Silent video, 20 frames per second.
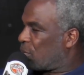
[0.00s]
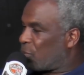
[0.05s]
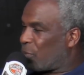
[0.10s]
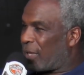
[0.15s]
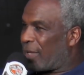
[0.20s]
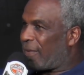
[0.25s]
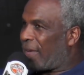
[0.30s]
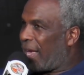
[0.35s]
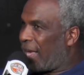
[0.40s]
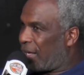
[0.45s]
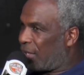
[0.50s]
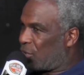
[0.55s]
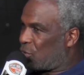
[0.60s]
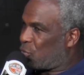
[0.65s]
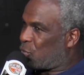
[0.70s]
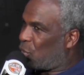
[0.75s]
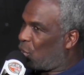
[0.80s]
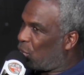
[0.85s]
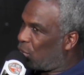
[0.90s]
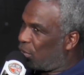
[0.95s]
When I had
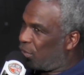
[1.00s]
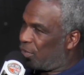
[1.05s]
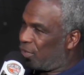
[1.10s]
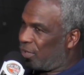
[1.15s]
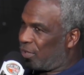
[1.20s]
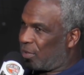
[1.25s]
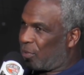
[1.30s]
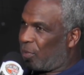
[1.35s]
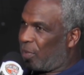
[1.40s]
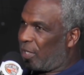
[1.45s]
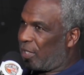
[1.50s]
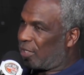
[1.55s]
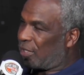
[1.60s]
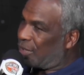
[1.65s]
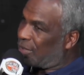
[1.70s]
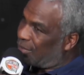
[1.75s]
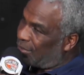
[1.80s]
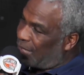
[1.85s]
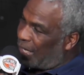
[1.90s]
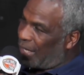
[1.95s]
control of the
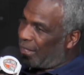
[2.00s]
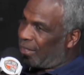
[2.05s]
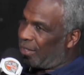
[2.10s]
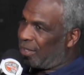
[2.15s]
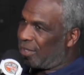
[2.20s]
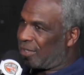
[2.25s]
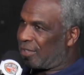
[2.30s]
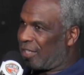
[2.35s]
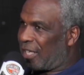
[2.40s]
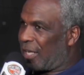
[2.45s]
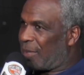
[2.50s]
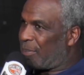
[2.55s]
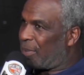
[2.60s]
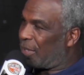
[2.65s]
situation, I can understand.